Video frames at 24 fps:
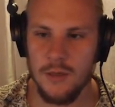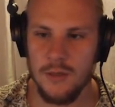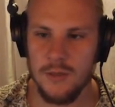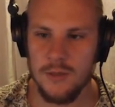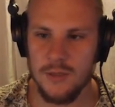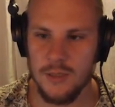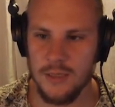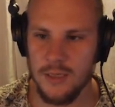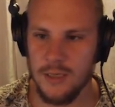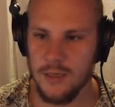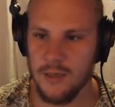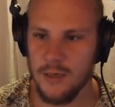
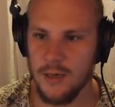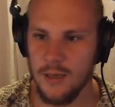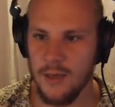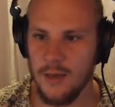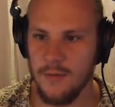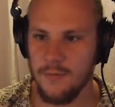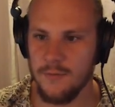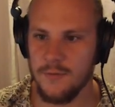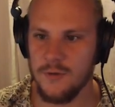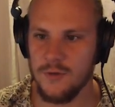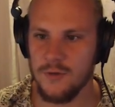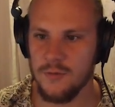So here I
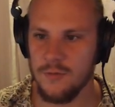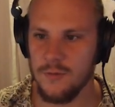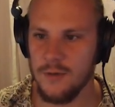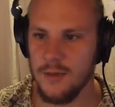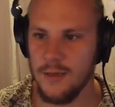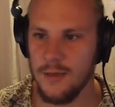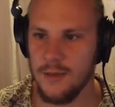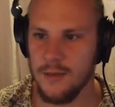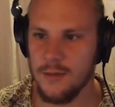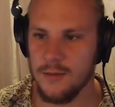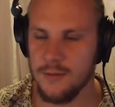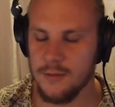have two
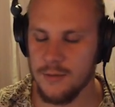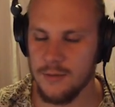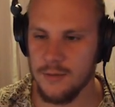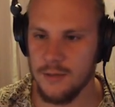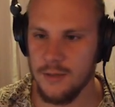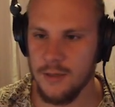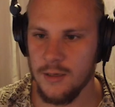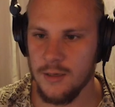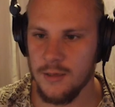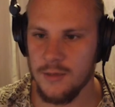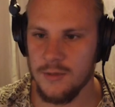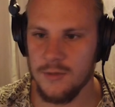
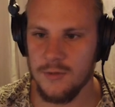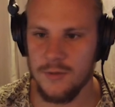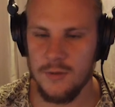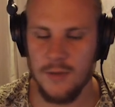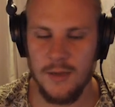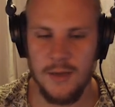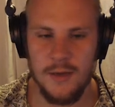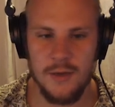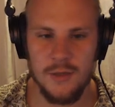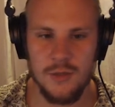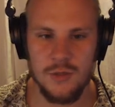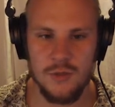
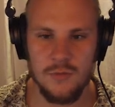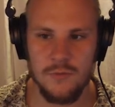layers